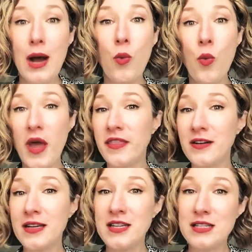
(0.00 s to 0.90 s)
whether
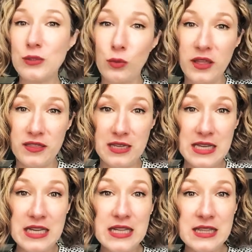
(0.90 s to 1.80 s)
it is
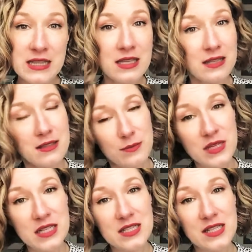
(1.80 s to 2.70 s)
within the
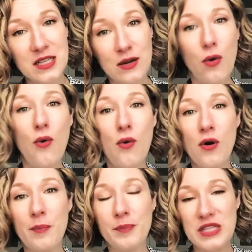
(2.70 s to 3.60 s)
meeting
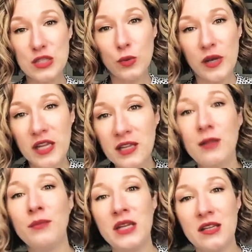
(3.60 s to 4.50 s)
or between
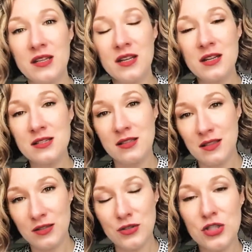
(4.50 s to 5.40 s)
the meetings, and
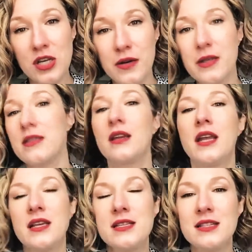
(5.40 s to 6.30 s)
then you share it the
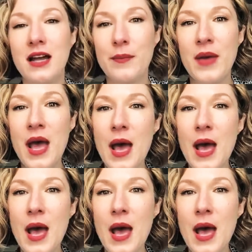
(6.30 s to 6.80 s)
next time.